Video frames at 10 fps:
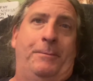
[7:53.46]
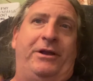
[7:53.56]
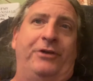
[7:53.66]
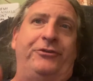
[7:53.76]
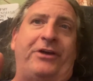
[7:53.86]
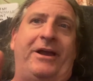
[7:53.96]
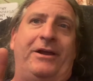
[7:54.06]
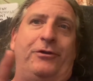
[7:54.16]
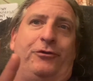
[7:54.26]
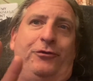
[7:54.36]
because
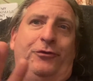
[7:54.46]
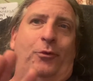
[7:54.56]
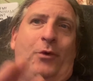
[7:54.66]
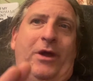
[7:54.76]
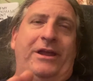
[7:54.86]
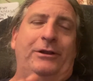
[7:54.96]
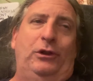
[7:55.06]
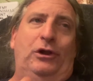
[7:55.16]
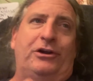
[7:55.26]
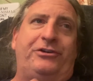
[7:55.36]
the way it
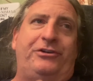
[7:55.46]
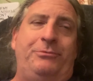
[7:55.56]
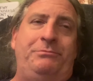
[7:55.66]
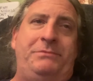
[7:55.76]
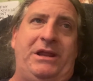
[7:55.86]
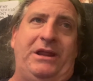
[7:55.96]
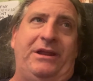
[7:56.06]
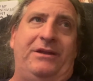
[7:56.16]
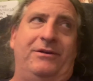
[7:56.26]
looked to me.